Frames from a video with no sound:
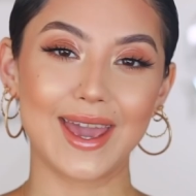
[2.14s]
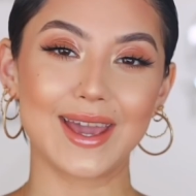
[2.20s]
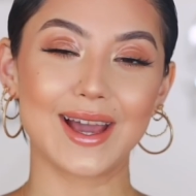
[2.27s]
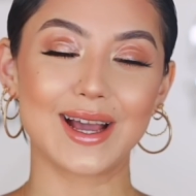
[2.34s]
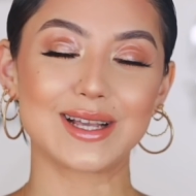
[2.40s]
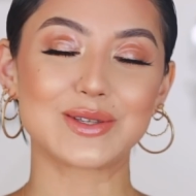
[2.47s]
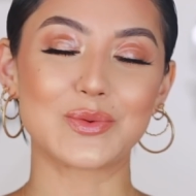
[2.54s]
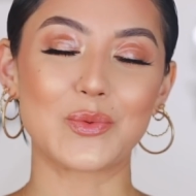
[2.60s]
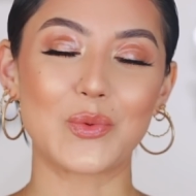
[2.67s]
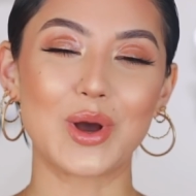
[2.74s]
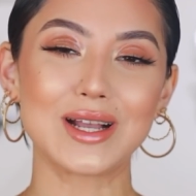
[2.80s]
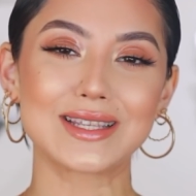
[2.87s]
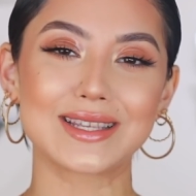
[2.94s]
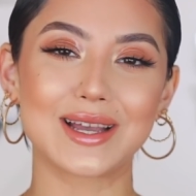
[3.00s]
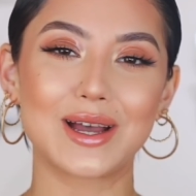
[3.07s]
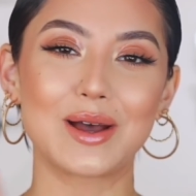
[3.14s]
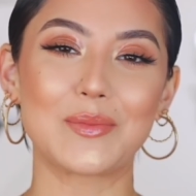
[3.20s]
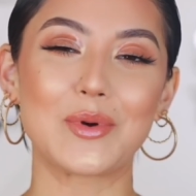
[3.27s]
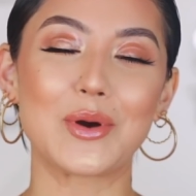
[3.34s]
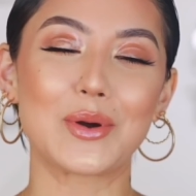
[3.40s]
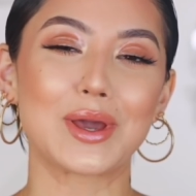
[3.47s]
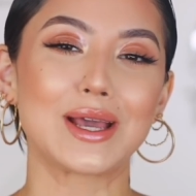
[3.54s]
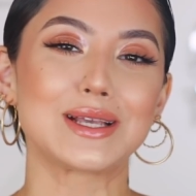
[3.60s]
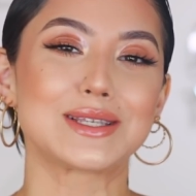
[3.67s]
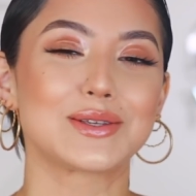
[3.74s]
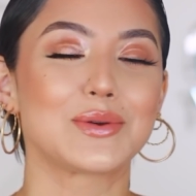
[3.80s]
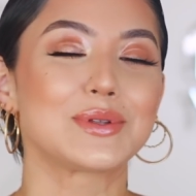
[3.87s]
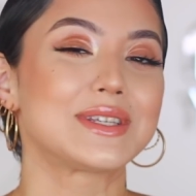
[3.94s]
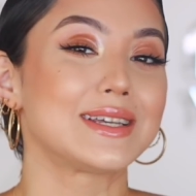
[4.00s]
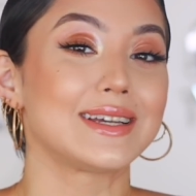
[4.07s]
Hey guys, what's up? Okay,
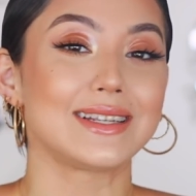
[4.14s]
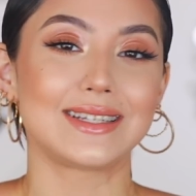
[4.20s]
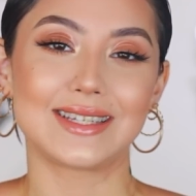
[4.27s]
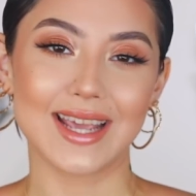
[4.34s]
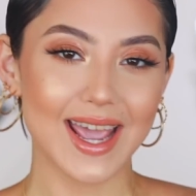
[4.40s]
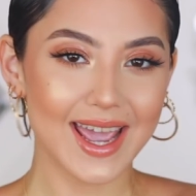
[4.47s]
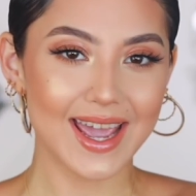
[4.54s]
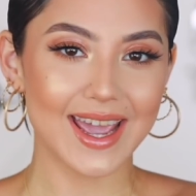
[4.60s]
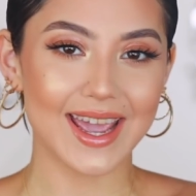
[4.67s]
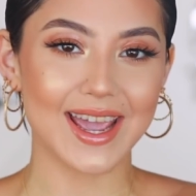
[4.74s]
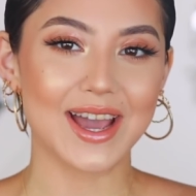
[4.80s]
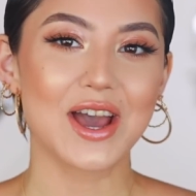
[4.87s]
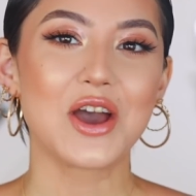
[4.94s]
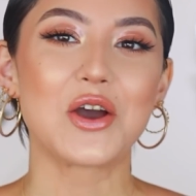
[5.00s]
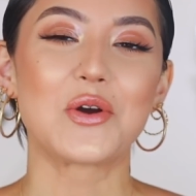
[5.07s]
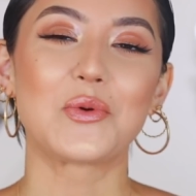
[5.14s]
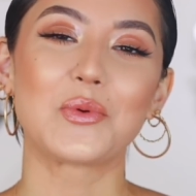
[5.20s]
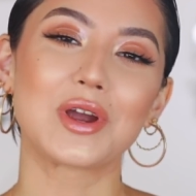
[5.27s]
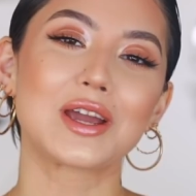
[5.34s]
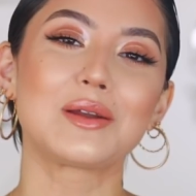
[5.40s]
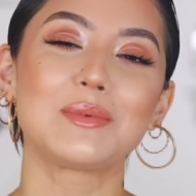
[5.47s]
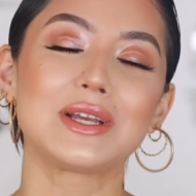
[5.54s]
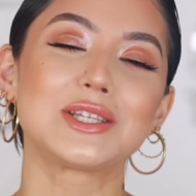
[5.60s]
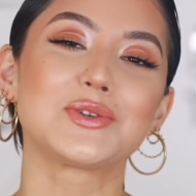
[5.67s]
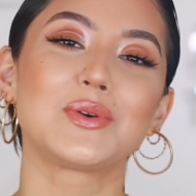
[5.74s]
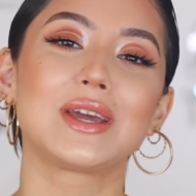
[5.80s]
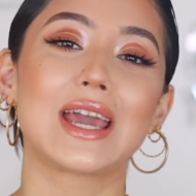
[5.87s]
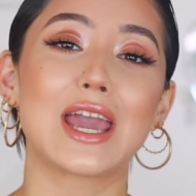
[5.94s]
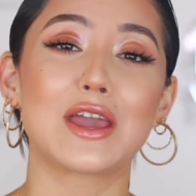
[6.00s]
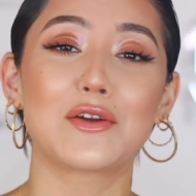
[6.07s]
so today we're gonna be
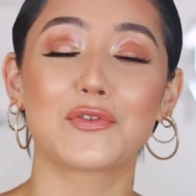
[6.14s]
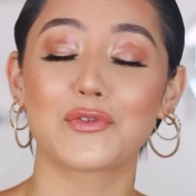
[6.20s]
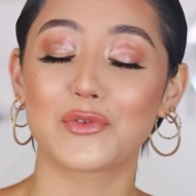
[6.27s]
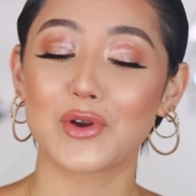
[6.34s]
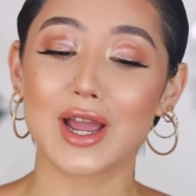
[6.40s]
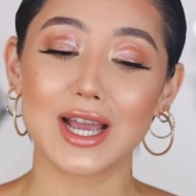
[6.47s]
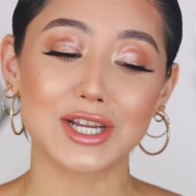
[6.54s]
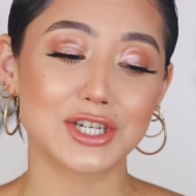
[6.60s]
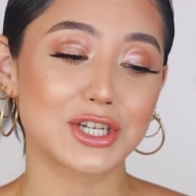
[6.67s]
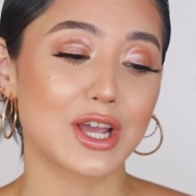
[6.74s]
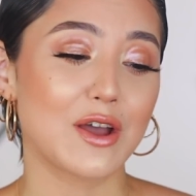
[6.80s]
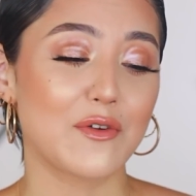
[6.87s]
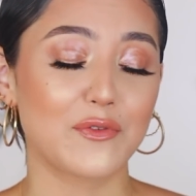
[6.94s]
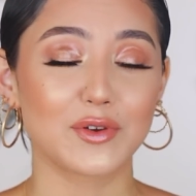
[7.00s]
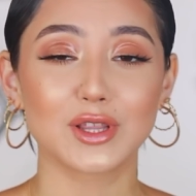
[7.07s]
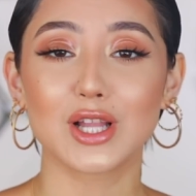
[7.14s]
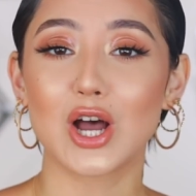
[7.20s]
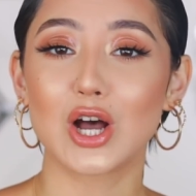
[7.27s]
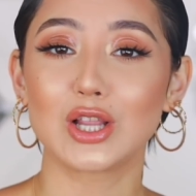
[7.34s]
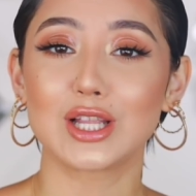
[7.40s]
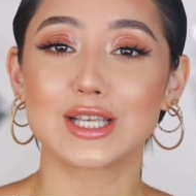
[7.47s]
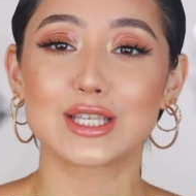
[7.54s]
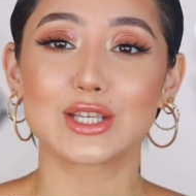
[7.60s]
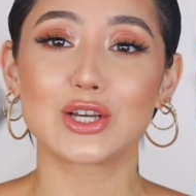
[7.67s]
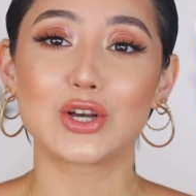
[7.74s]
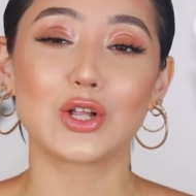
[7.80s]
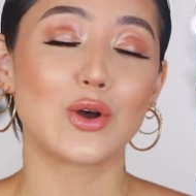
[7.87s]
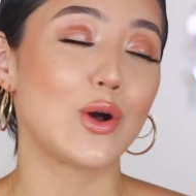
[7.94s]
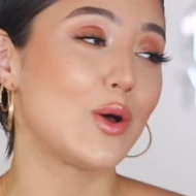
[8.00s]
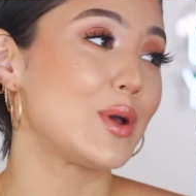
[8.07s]
doing a fresh, flawless,
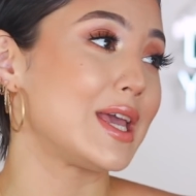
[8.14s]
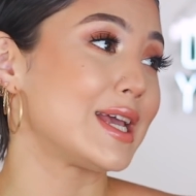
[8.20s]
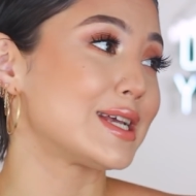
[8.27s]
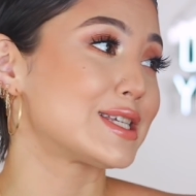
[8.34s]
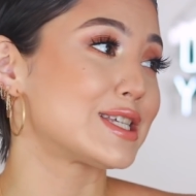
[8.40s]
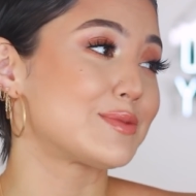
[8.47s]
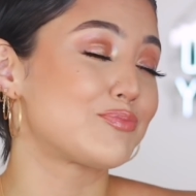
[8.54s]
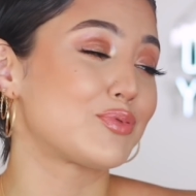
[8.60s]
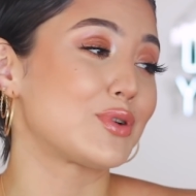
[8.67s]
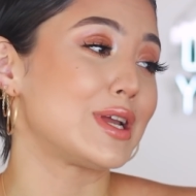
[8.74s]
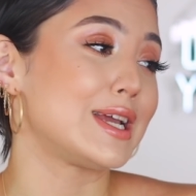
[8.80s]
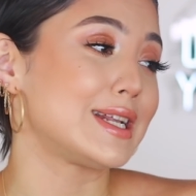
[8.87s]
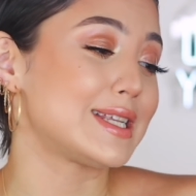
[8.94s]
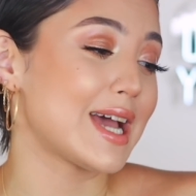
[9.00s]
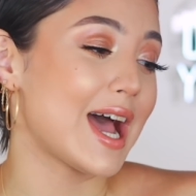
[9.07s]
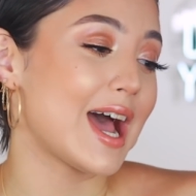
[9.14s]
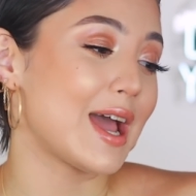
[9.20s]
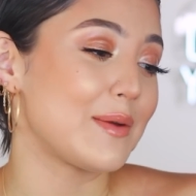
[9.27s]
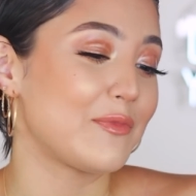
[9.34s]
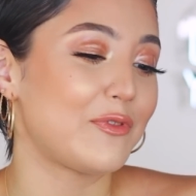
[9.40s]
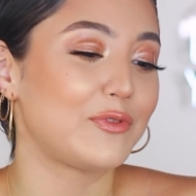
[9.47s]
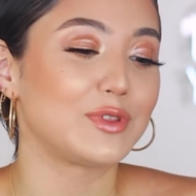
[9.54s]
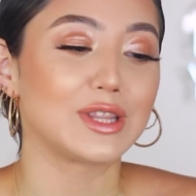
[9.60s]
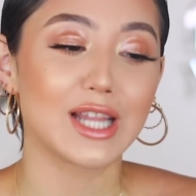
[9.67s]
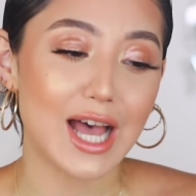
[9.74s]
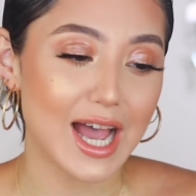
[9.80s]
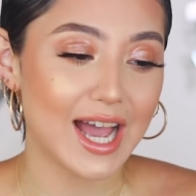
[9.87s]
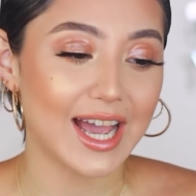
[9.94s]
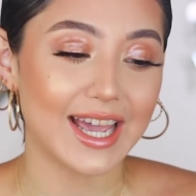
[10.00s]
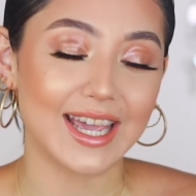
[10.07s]
glowing, springtime
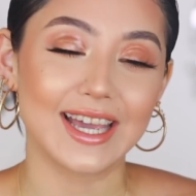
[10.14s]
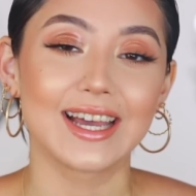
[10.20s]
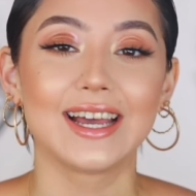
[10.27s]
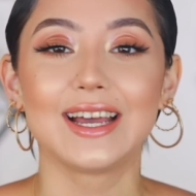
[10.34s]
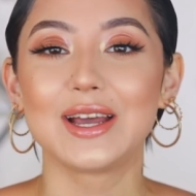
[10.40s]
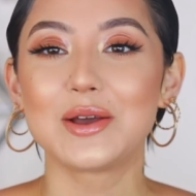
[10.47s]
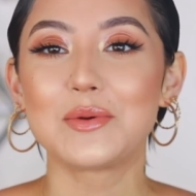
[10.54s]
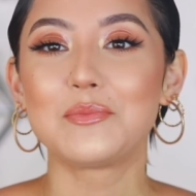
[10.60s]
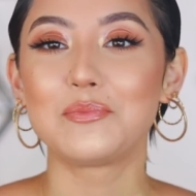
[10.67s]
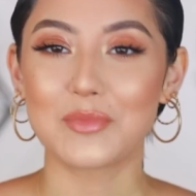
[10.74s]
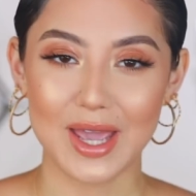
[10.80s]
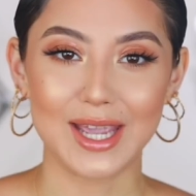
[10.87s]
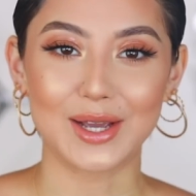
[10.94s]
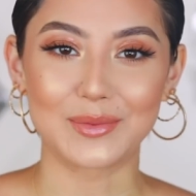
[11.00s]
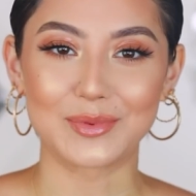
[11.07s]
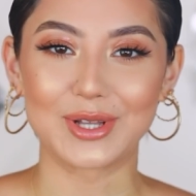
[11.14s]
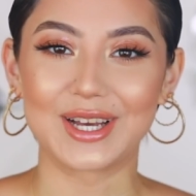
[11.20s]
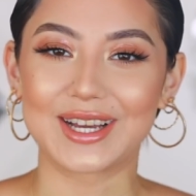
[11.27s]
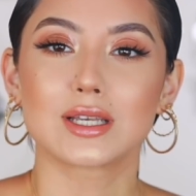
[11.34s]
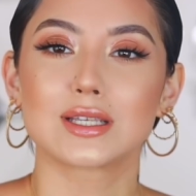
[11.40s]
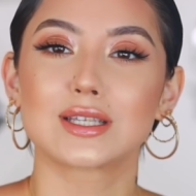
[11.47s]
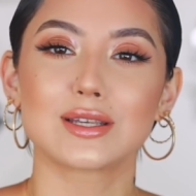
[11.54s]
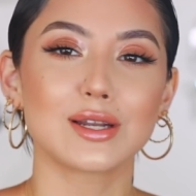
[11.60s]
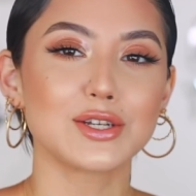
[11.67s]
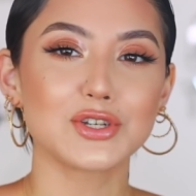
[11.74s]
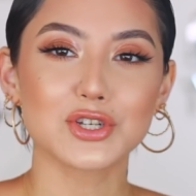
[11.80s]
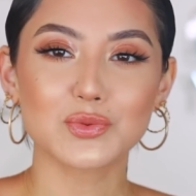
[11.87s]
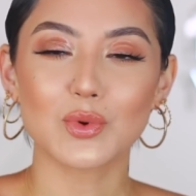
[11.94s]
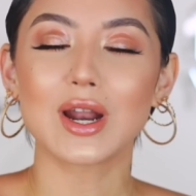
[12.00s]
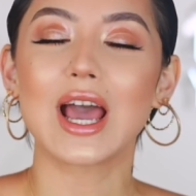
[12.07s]
fly makeup look. Sometimes
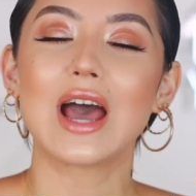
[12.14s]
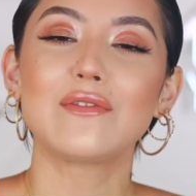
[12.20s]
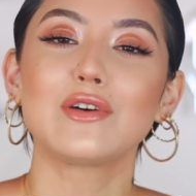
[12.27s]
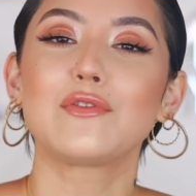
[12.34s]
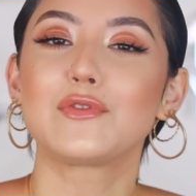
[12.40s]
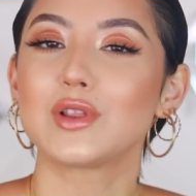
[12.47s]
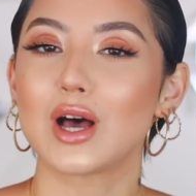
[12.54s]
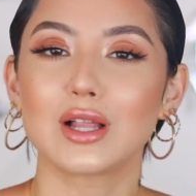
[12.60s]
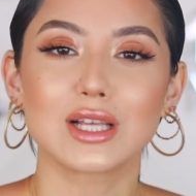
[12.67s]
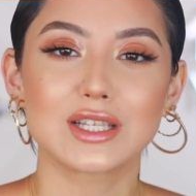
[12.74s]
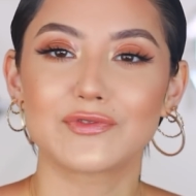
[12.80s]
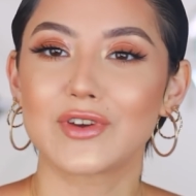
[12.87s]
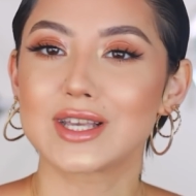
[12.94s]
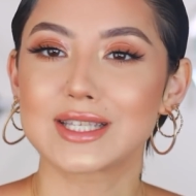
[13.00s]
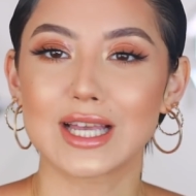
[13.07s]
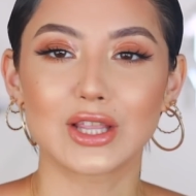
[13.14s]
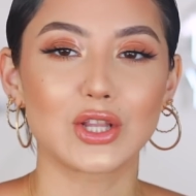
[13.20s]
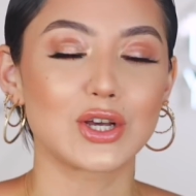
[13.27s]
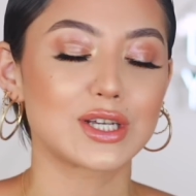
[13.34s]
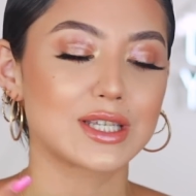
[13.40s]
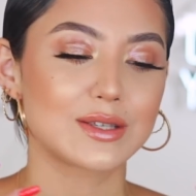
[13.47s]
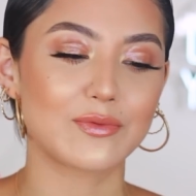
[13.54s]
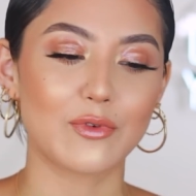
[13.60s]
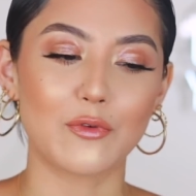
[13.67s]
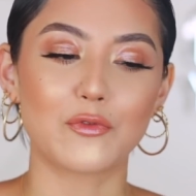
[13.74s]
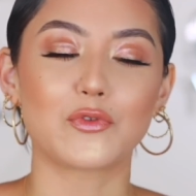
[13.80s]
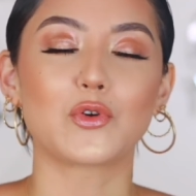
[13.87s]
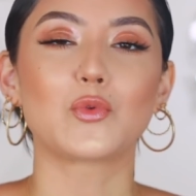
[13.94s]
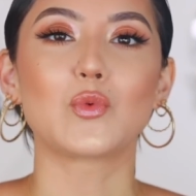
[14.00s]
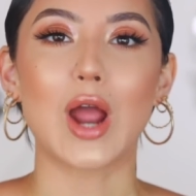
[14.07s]
you just want to have a flawless face that looks
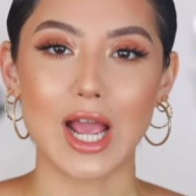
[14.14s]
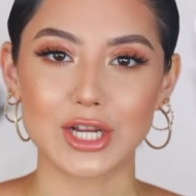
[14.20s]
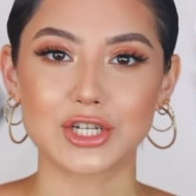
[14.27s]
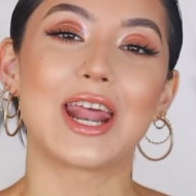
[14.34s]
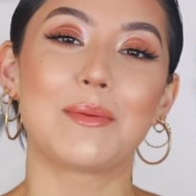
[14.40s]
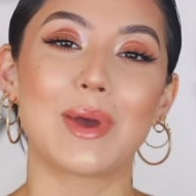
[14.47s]
fresh.